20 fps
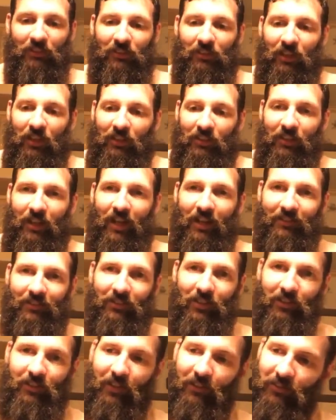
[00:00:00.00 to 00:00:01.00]
Yes, it
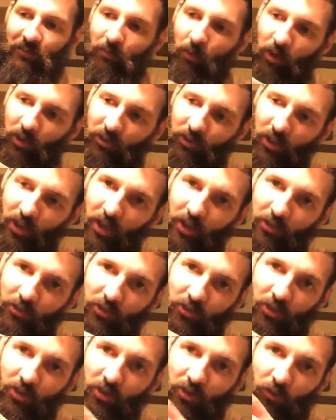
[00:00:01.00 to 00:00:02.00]
does have Smart
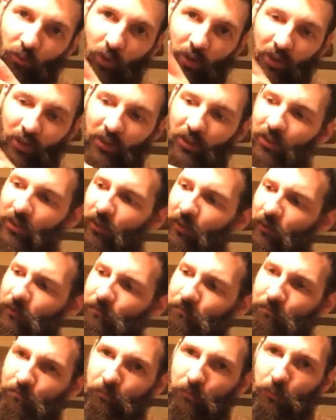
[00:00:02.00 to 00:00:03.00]
Touch right here
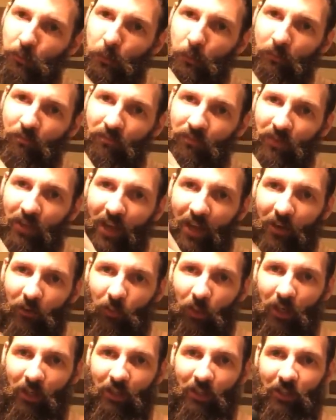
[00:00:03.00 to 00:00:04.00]
and
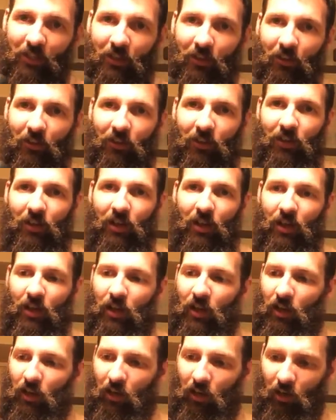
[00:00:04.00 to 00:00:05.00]
right here.
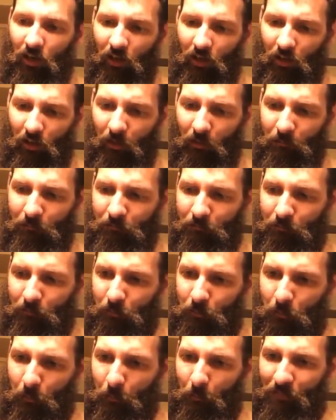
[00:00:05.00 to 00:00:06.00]
I
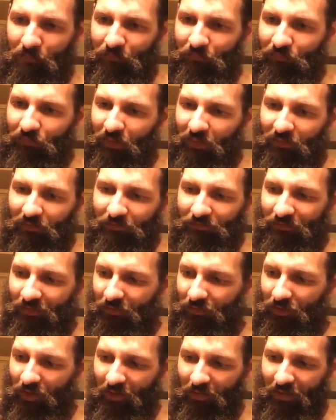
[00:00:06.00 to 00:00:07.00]
was
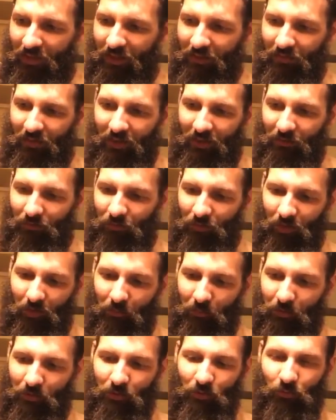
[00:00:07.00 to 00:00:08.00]
trying to think of any. I
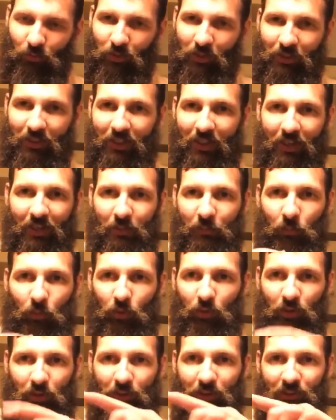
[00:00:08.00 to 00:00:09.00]
mean, you don't really need any more
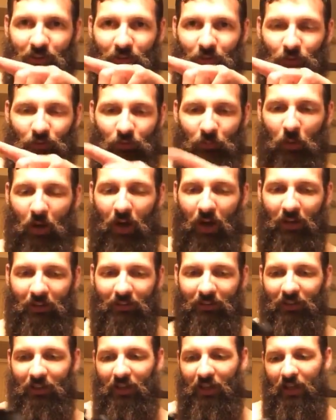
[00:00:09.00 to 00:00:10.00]
than these two
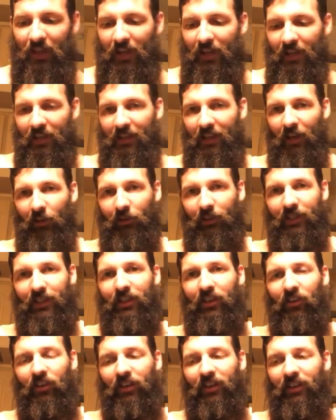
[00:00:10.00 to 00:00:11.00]
spots. Now
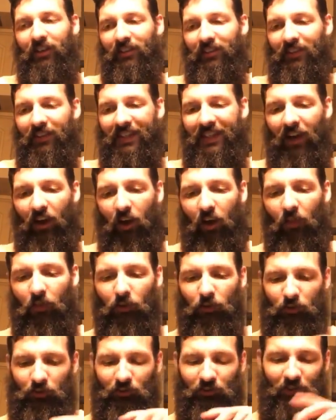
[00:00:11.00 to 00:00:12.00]
here is the
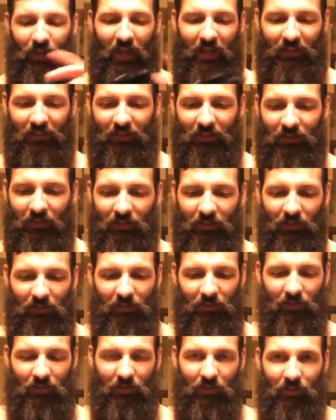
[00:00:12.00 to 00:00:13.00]
other set.
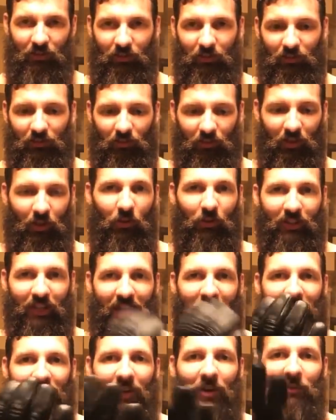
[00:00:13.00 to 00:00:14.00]
So they only
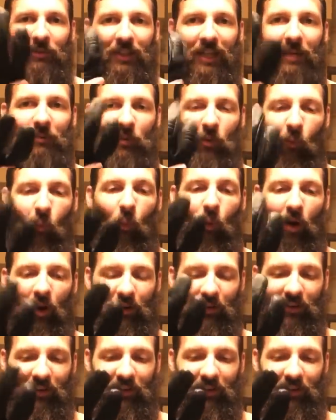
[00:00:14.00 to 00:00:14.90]
gave me one.